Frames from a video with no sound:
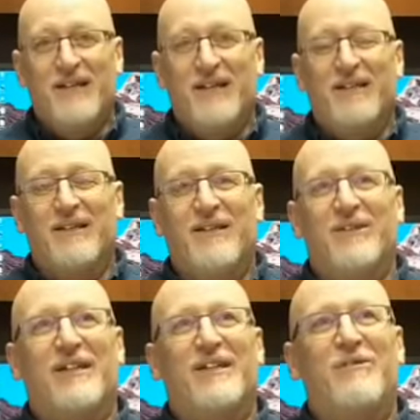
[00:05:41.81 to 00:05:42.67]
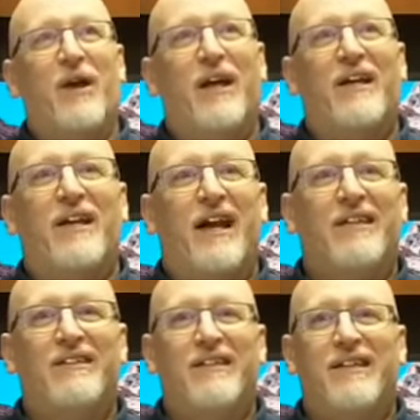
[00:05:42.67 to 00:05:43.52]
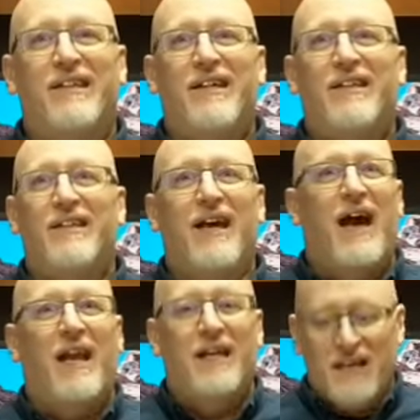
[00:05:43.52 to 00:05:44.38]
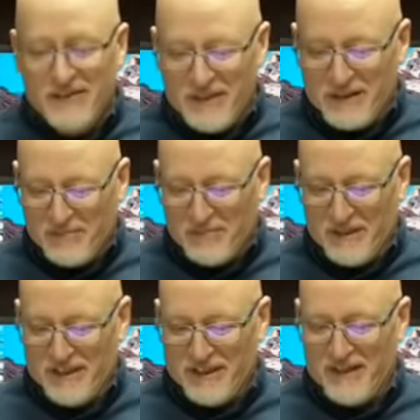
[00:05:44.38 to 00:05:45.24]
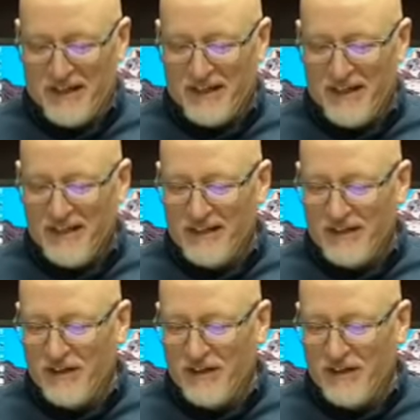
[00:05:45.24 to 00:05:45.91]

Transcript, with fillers: You know, he recognized that you got to love somebody, right?